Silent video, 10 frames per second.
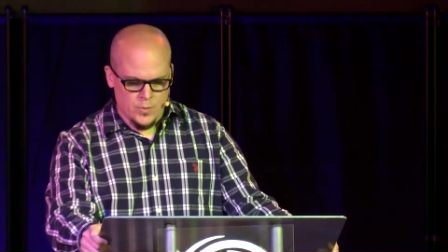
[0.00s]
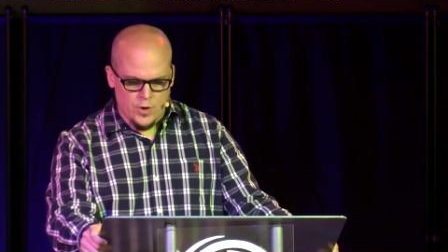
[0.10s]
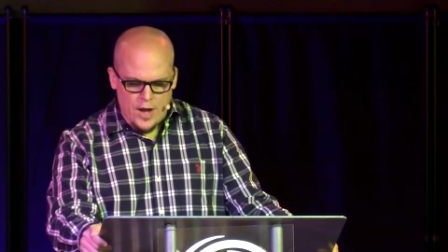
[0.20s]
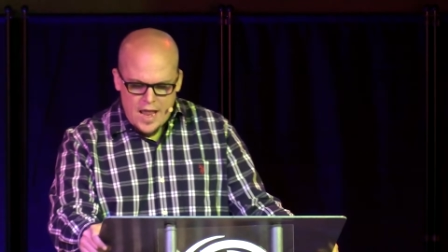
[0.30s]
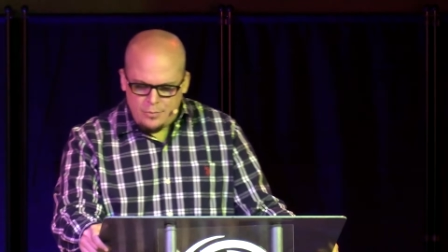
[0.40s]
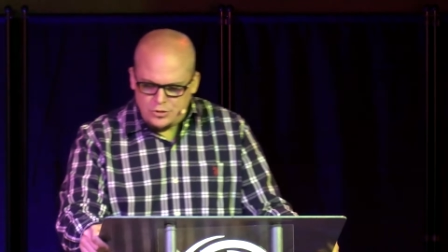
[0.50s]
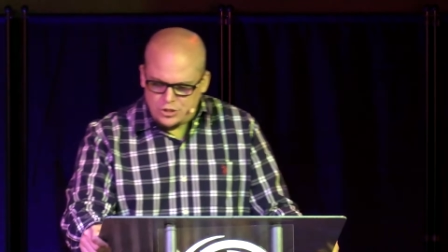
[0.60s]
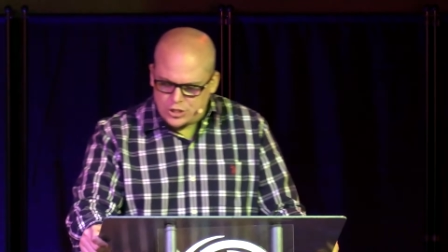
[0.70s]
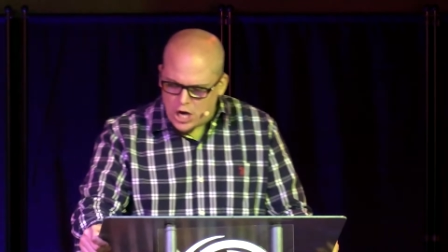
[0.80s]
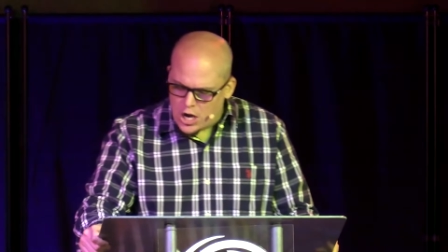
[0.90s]
We are able
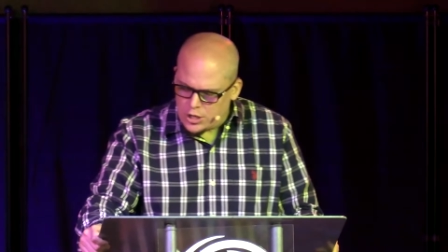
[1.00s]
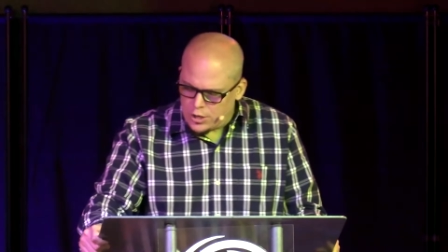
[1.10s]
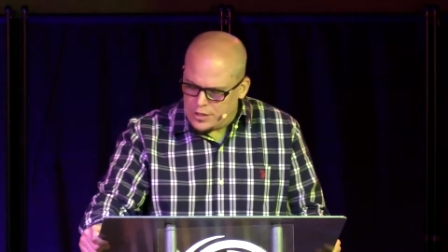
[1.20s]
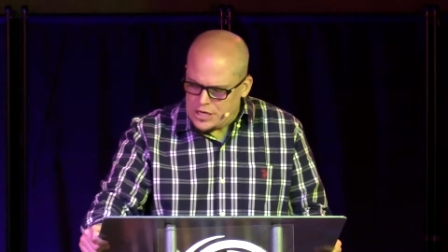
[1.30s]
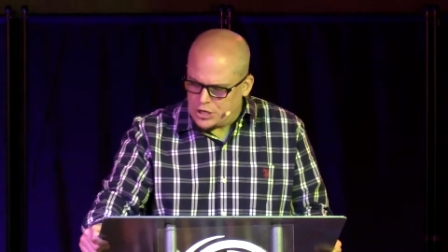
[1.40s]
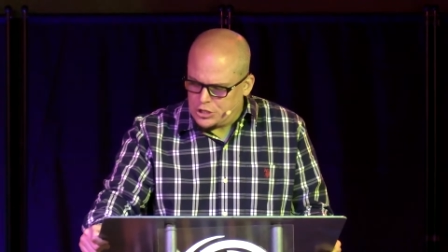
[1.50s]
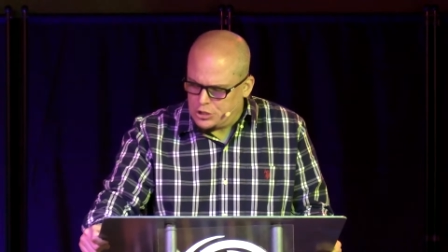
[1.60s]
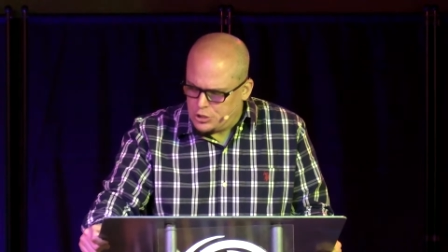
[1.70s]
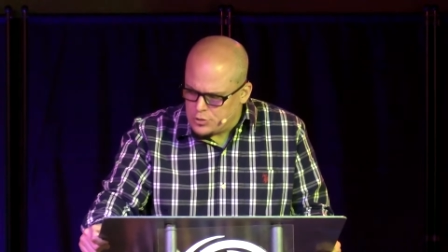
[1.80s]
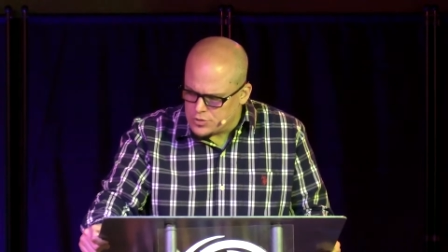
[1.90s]
to conquer the
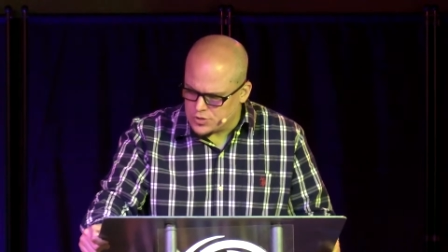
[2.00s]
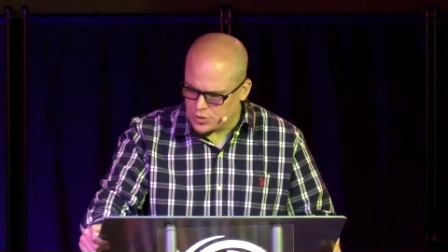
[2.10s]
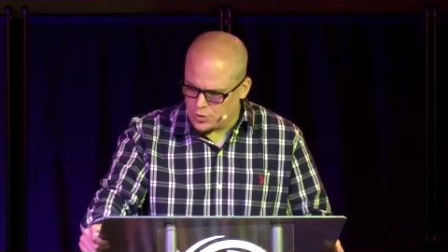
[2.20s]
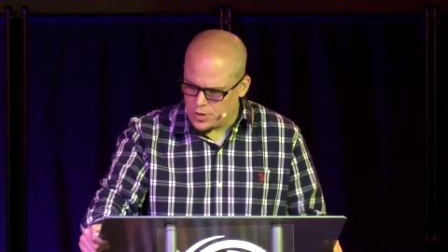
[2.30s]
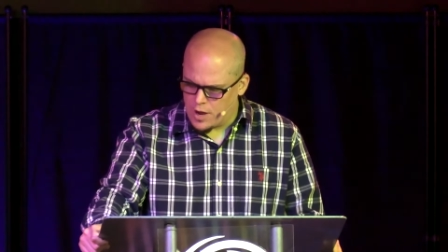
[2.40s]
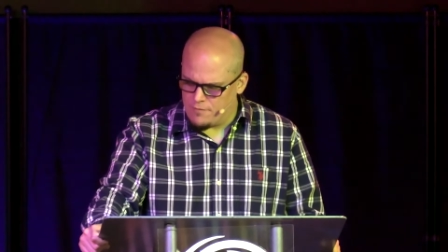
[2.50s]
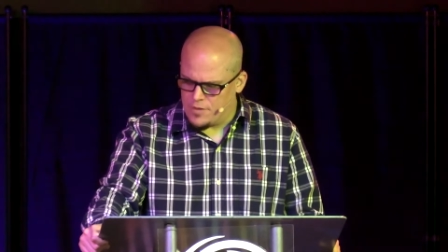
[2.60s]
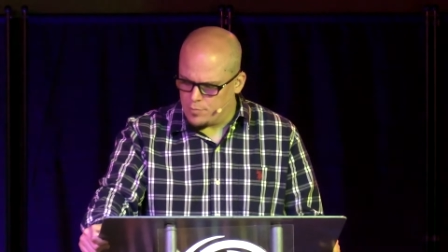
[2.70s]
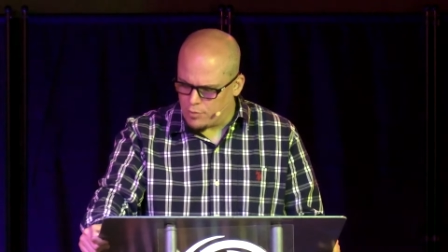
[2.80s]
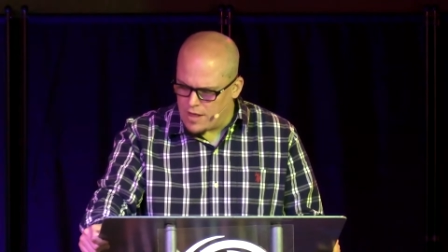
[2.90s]
accuser of
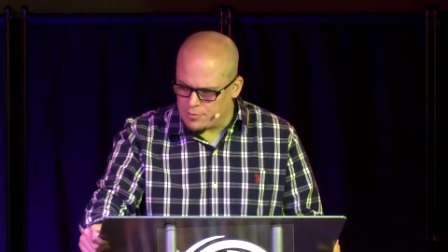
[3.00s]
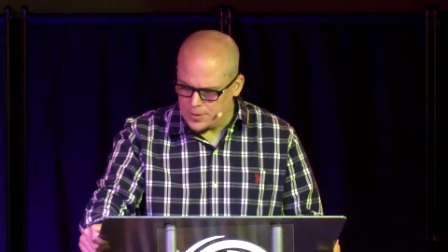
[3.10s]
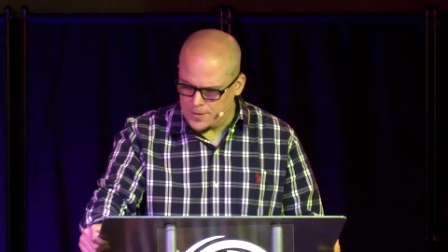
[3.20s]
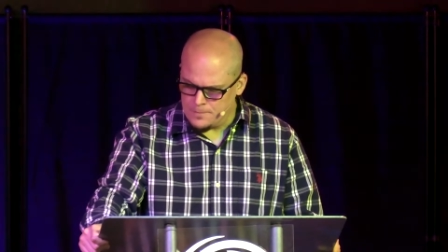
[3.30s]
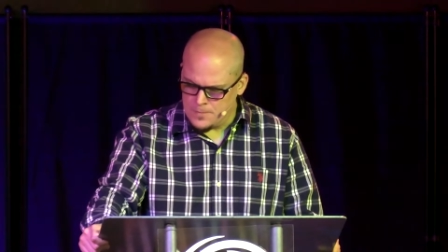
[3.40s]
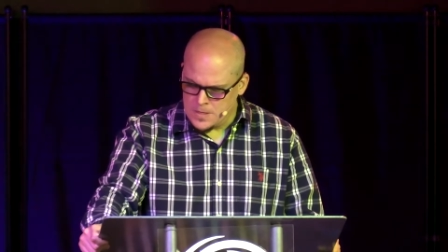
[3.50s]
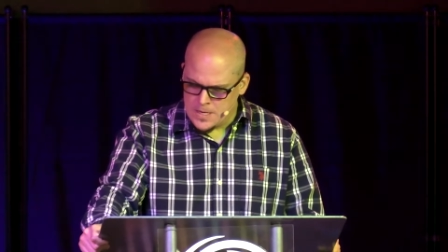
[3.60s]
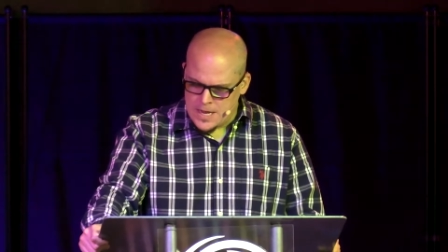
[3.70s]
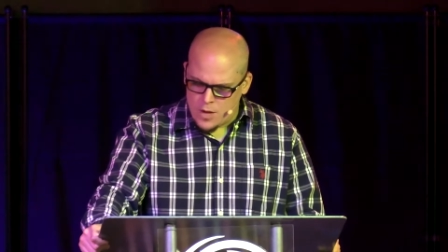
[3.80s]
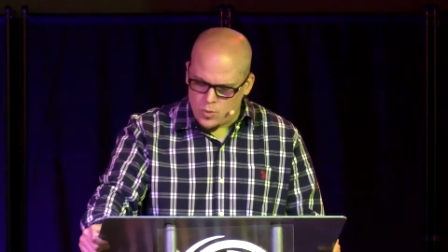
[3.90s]
the brethren,
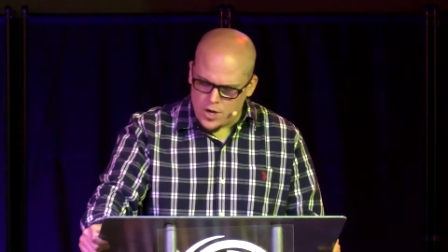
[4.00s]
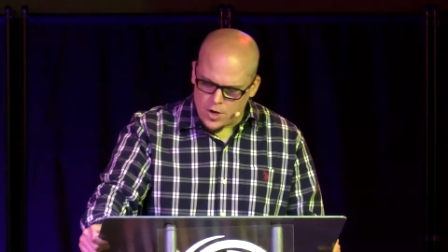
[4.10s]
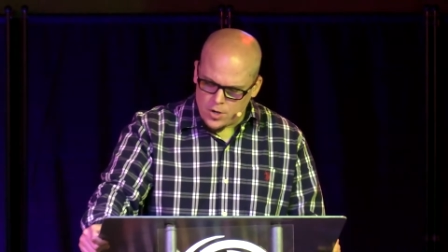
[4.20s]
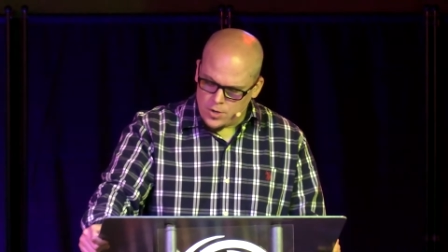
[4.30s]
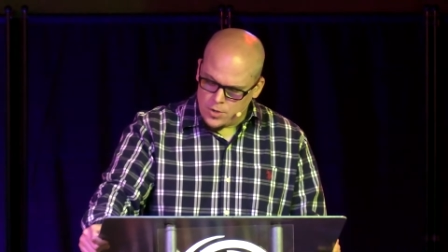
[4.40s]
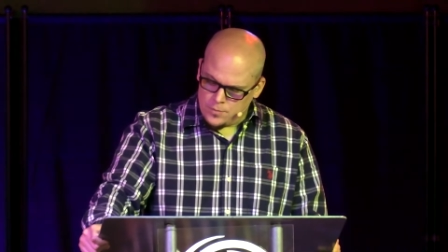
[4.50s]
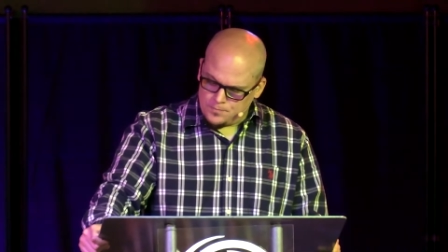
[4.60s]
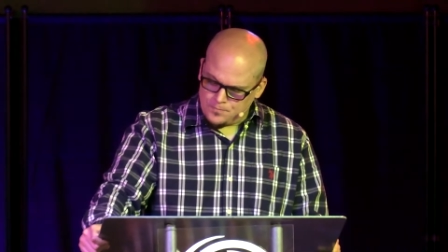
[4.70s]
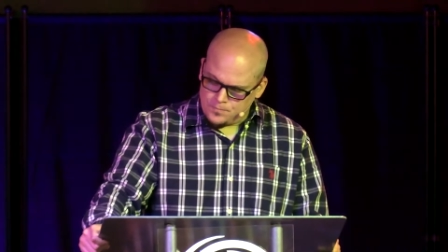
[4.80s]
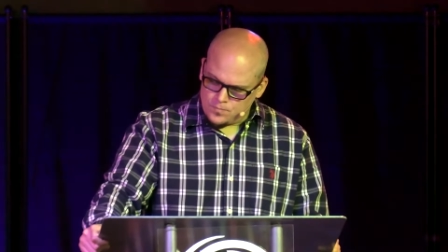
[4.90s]
and we are
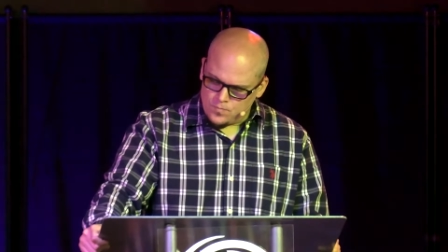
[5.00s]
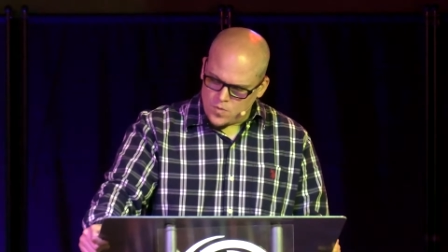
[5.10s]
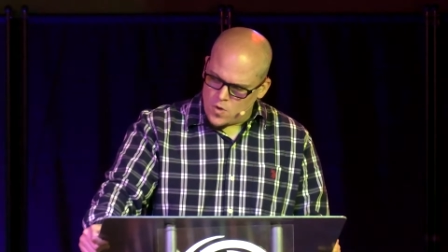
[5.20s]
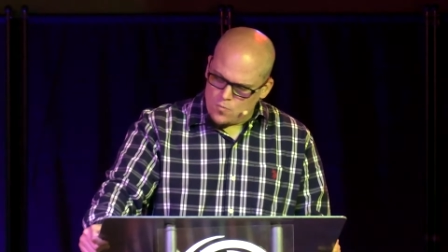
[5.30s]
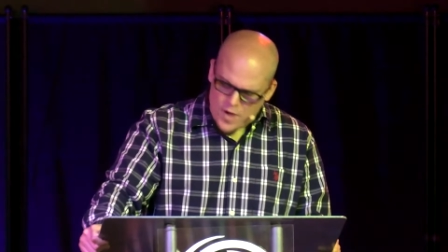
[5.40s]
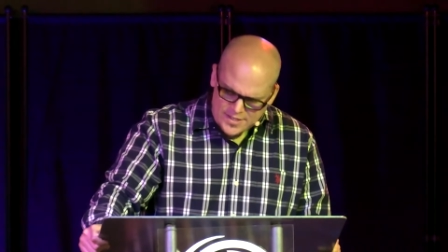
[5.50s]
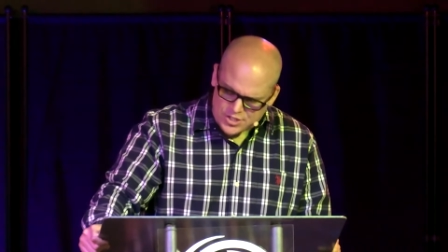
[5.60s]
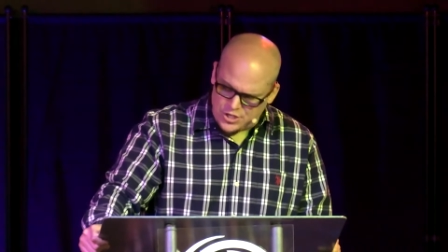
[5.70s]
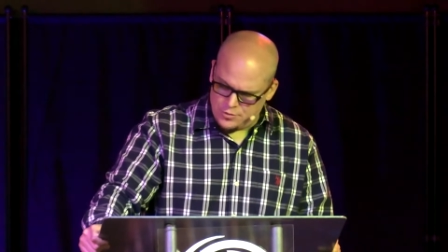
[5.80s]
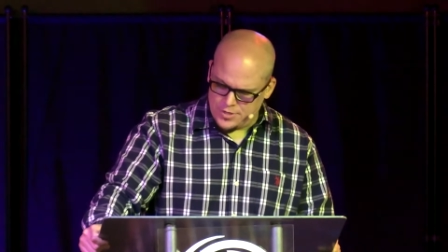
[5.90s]

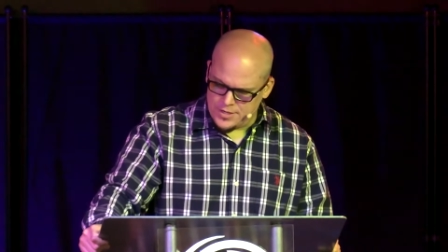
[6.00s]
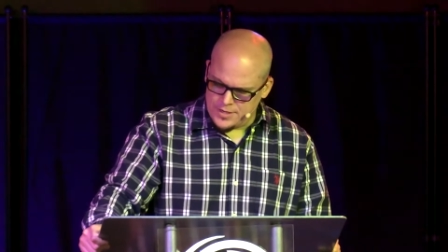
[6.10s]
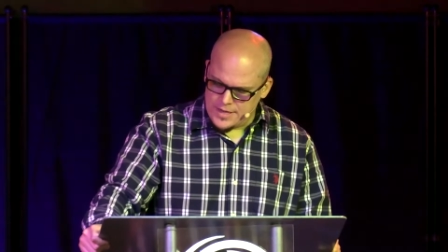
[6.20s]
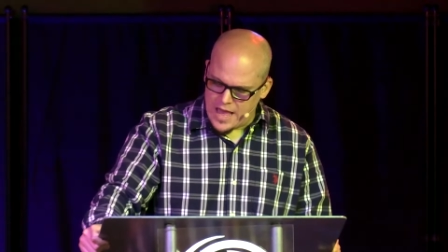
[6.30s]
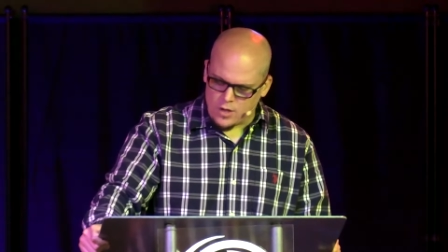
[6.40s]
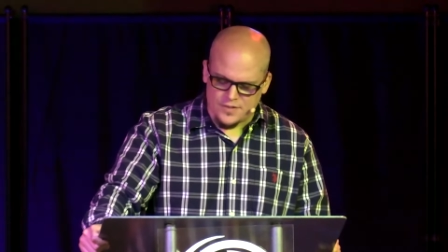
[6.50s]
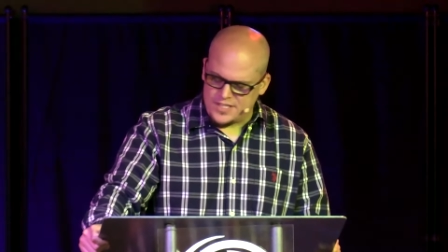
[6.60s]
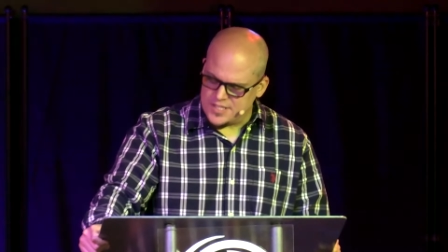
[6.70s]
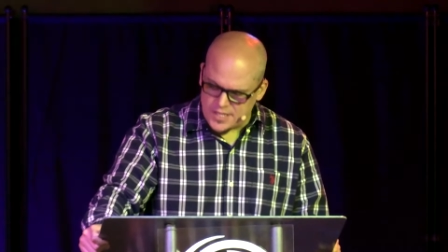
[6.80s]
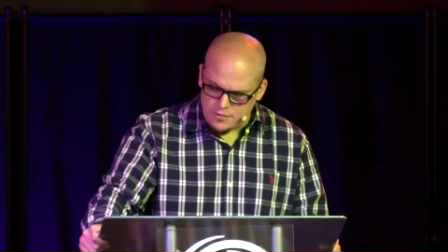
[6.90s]
rescued out of a
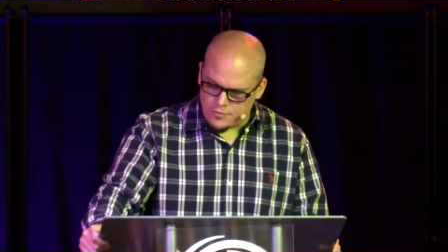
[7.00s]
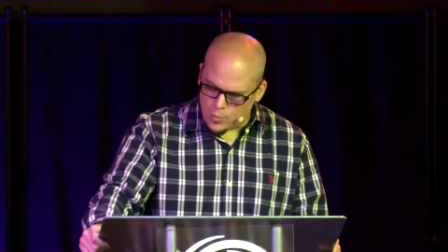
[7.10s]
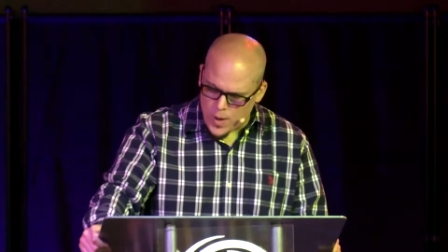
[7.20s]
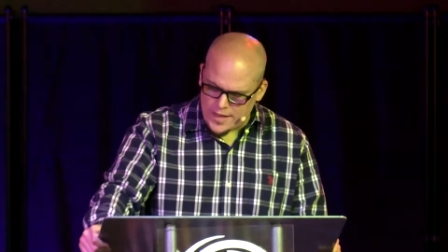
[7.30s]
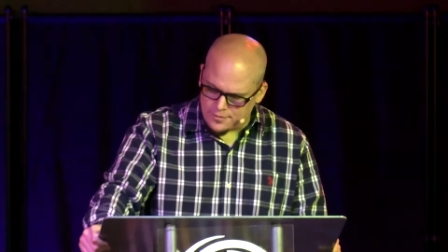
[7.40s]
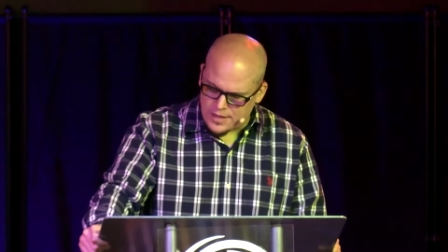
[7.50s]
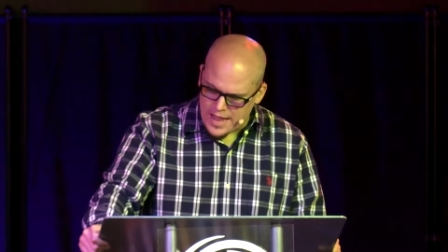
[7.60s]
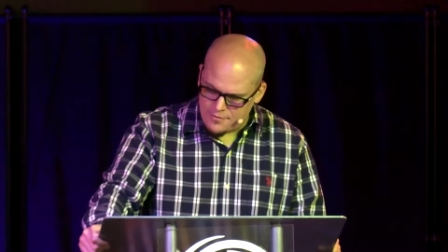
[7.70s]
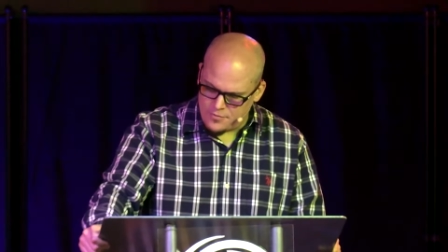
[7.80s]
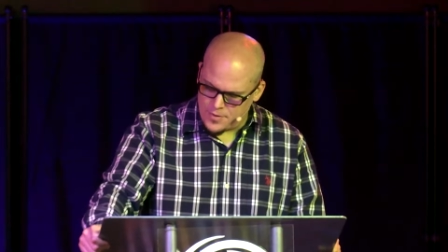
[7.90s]
sinful way of
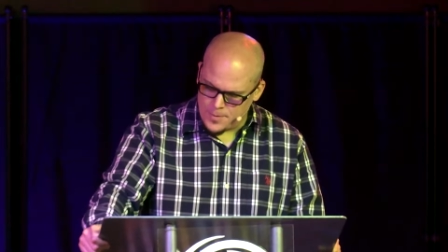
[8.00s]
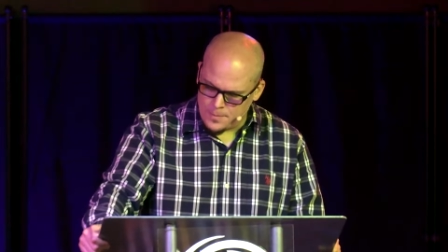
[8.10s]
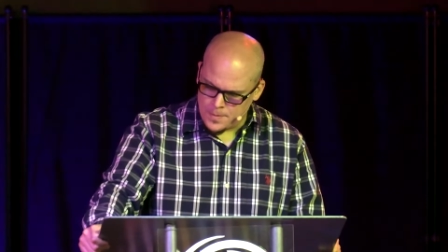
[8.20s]
life.